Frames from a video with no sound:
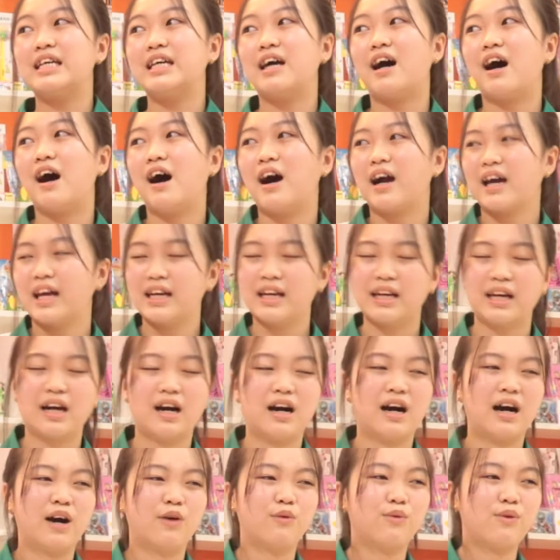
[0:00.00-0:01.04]

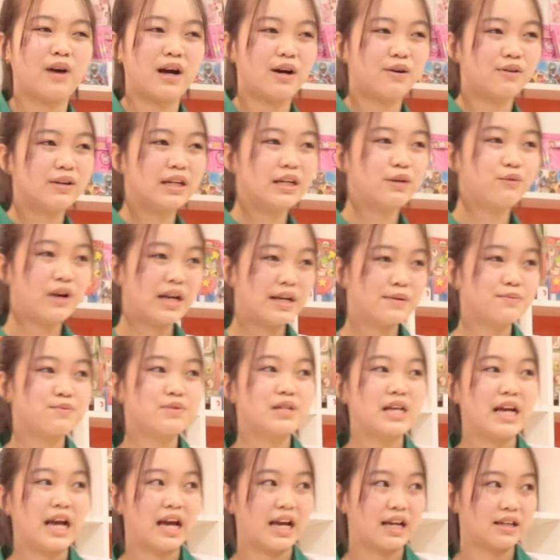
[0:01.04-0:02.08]
well equipped,
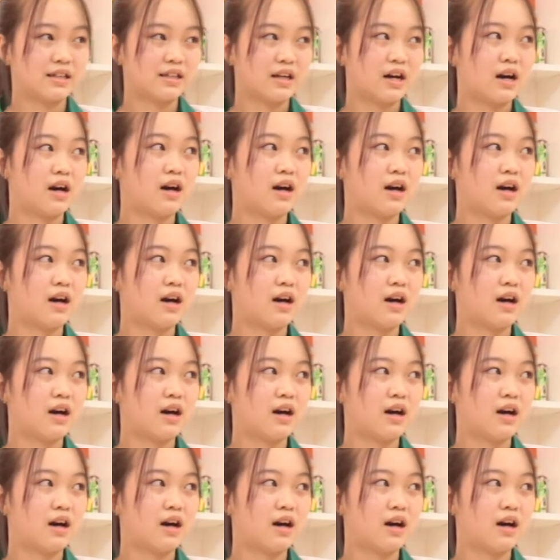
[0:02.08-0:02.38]
and